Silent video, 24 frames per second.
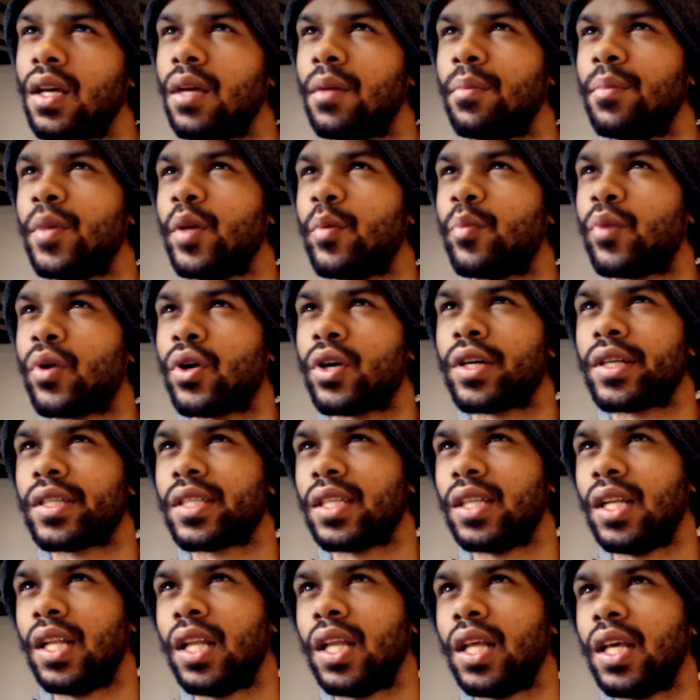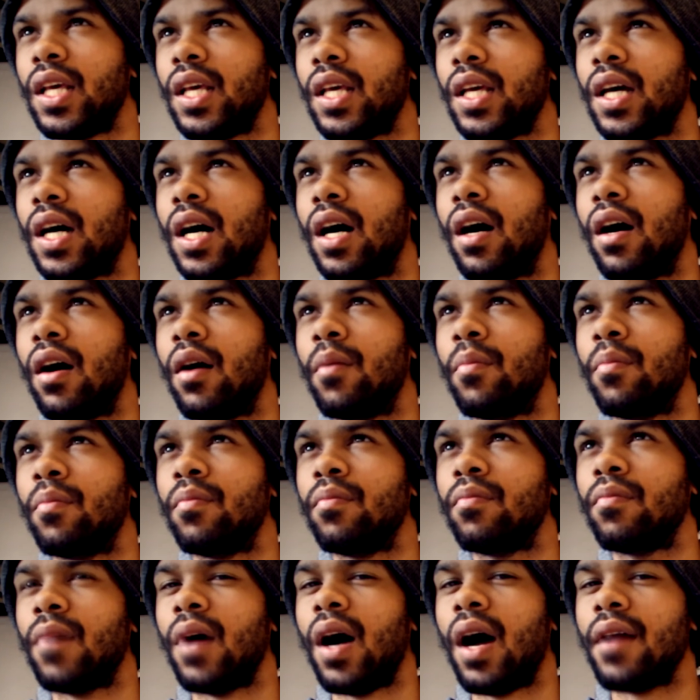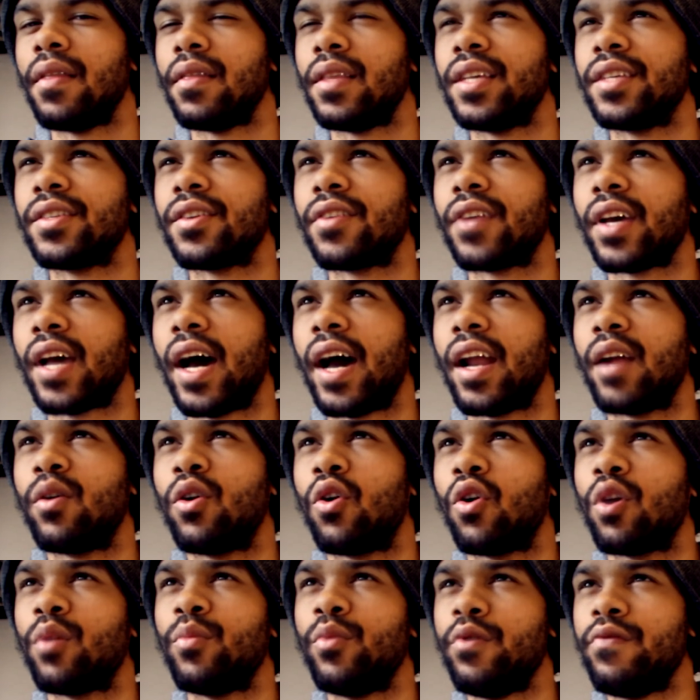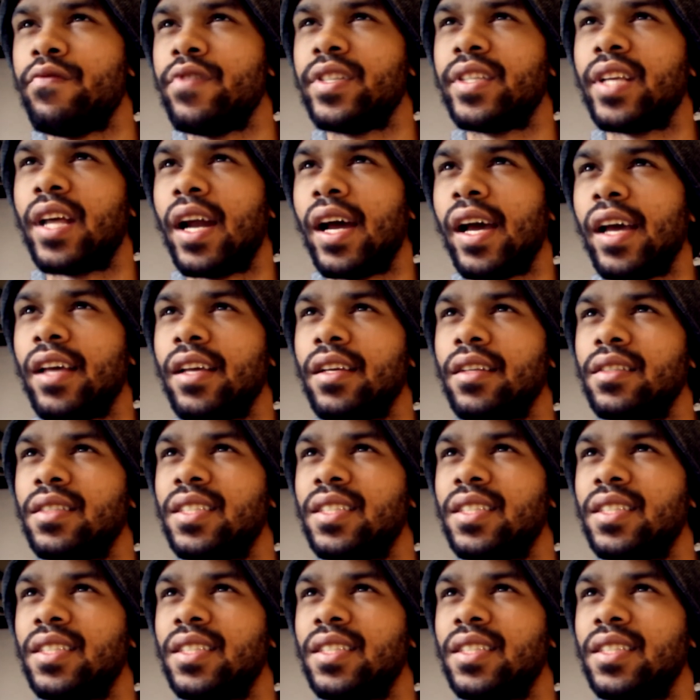me personally, these are the kind of horror movies that I